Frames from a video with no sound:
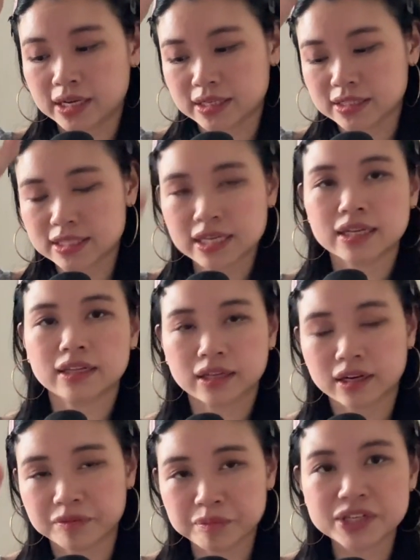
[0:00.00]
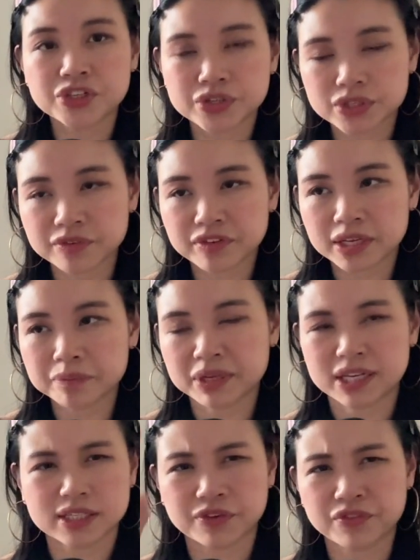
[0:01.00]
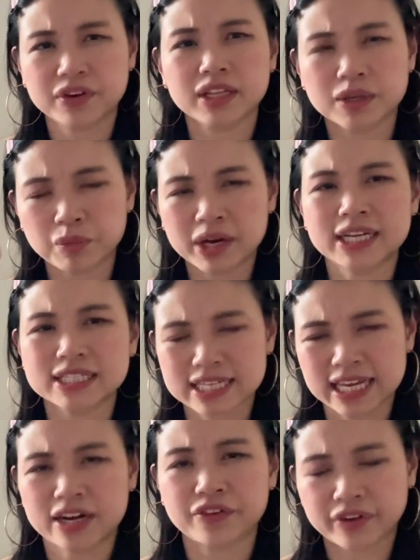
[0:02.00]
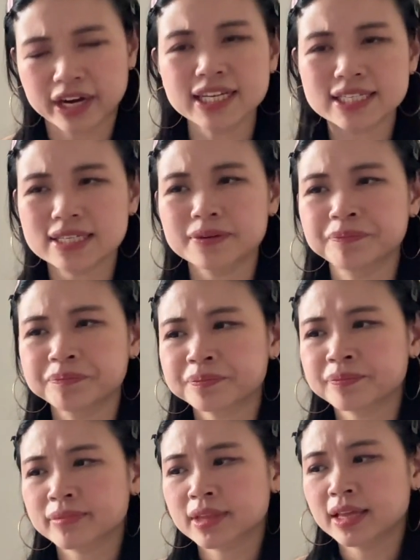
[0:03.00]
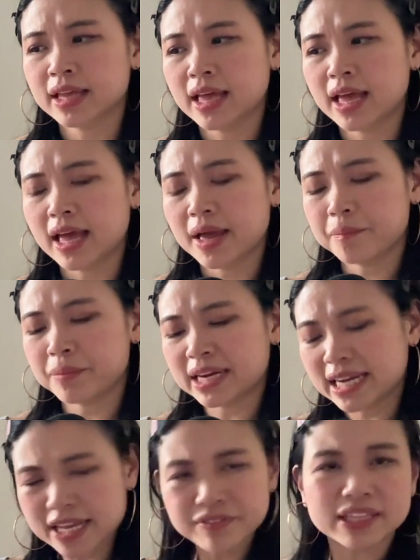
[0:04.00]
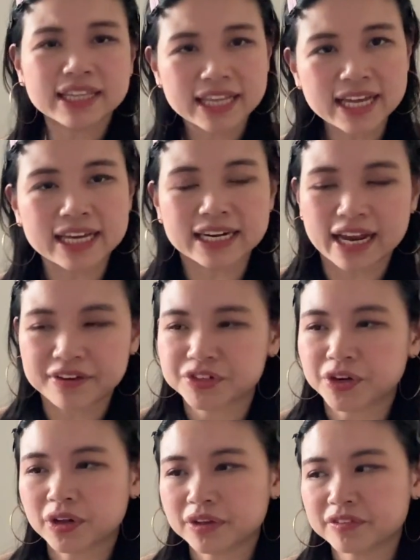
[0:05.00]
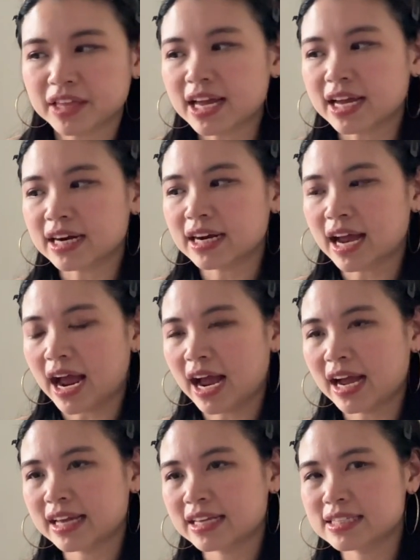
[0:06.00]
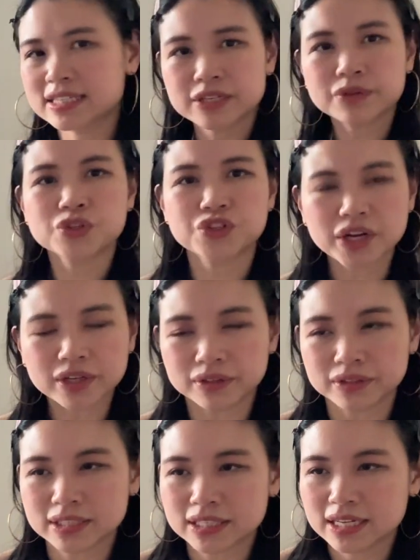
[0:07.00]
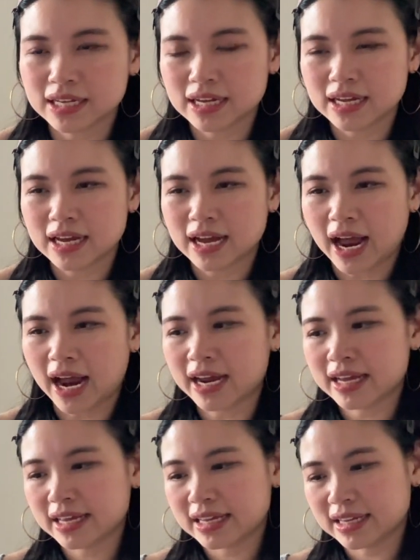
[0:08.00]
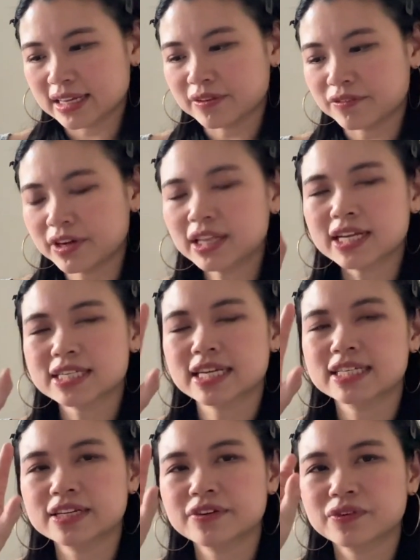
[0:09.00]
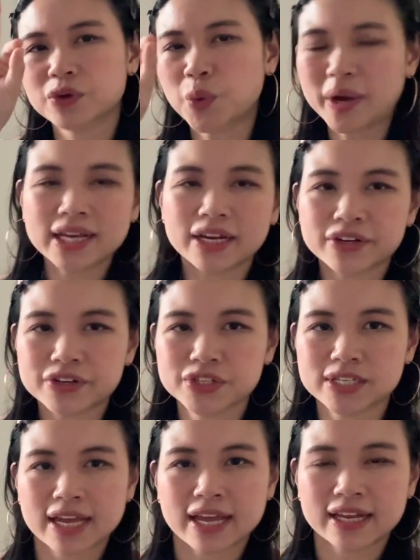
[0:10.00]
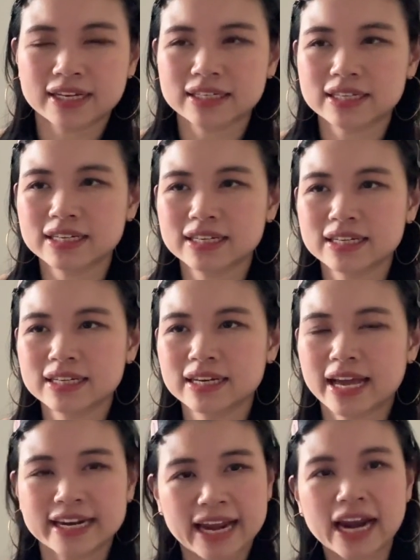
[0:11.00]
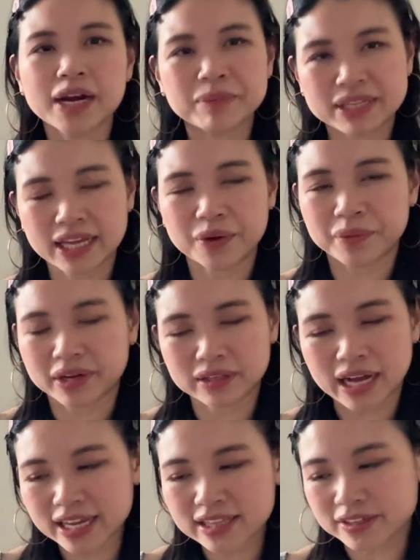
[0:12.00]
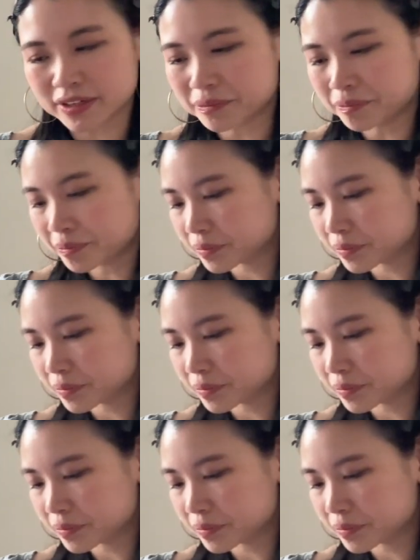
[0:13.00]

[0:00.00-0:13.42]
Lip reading: seeing a lot of pictures of it, because I really wanted to get it right. But even then, after all of that, I still struggled. I realized I didn't quite understand anatomy that well either.